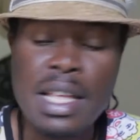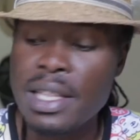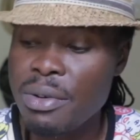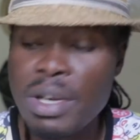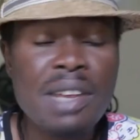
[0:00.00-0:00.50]

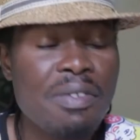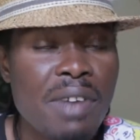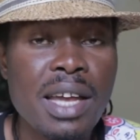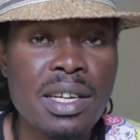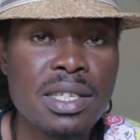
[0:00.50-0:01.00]
They really
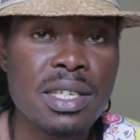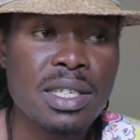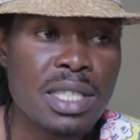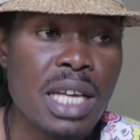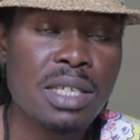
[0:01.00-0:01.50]
find
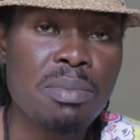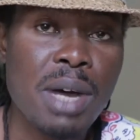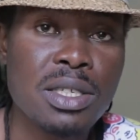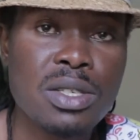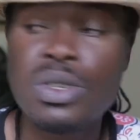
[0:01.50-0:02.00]
such a
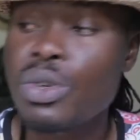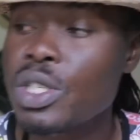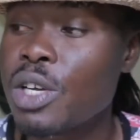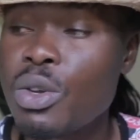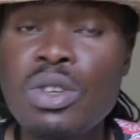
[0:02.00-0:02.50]
person
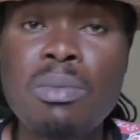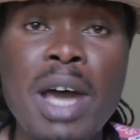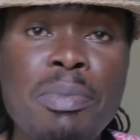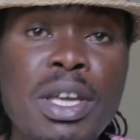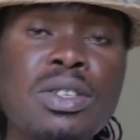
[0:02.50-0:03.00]
not a good
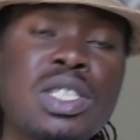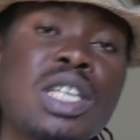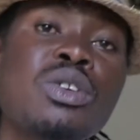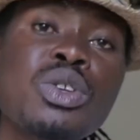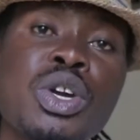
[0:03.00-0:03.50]
man, because they're
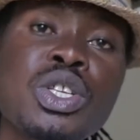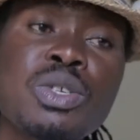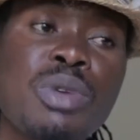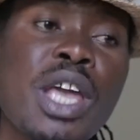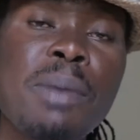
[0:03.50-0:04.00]
not going to
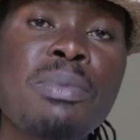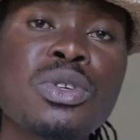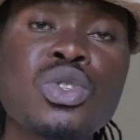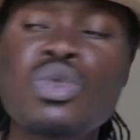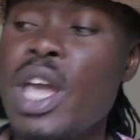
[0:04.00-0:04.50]
be able
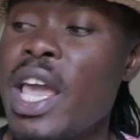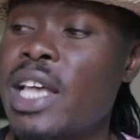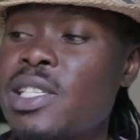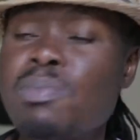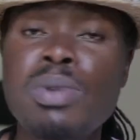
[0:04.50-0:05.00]
to
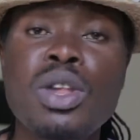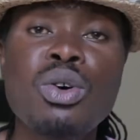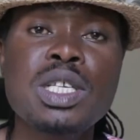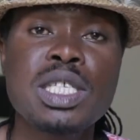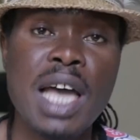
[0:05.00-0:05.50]

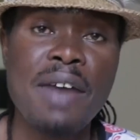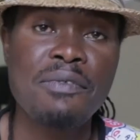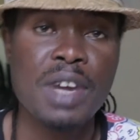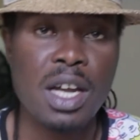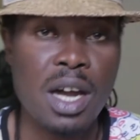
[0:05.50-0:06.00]
exploit
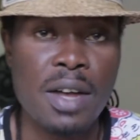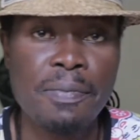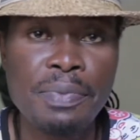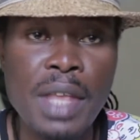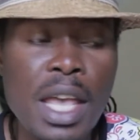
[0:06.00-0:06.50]
Africa.
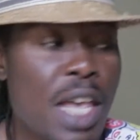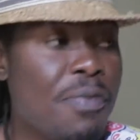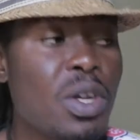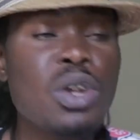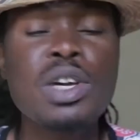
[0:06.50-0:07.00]

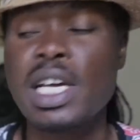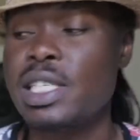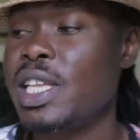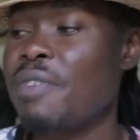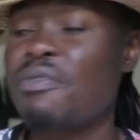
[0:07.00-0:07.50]
If you look at
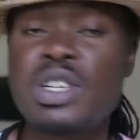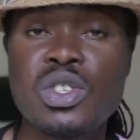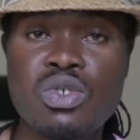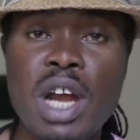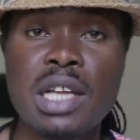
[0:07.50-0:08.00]
the
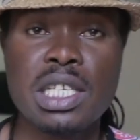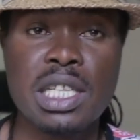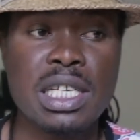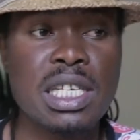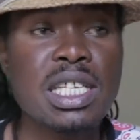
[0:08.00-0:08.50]
infrastructure
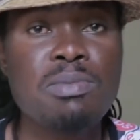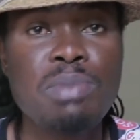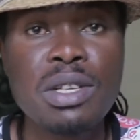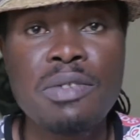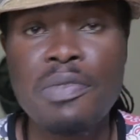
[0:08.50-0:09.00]
that he's
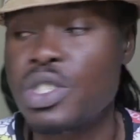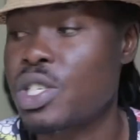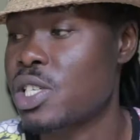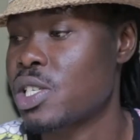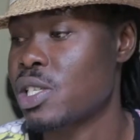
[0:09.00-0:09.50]
built for
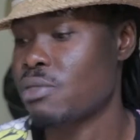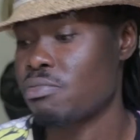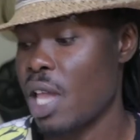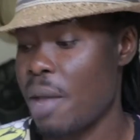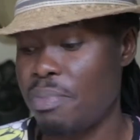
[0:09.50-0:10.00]
just
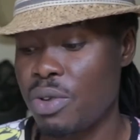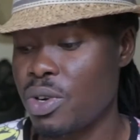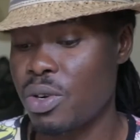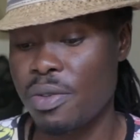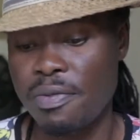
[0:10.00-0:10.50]
a
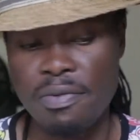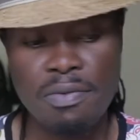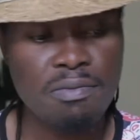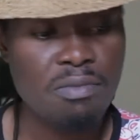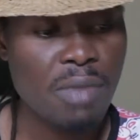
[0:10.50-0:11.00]
period of,
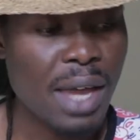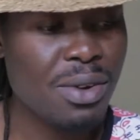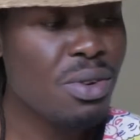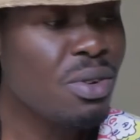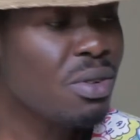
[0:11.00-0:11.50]
I
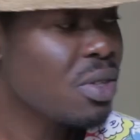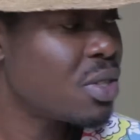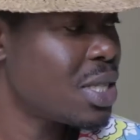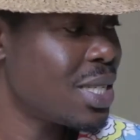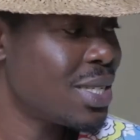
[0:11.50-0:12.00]
don't know,
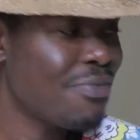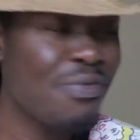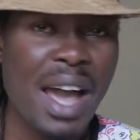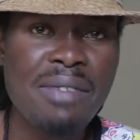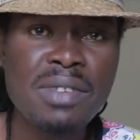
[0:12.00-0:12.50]
is it
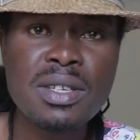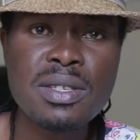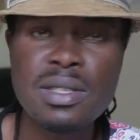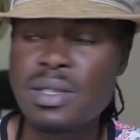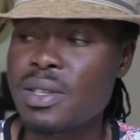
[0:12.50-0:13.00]
5 years?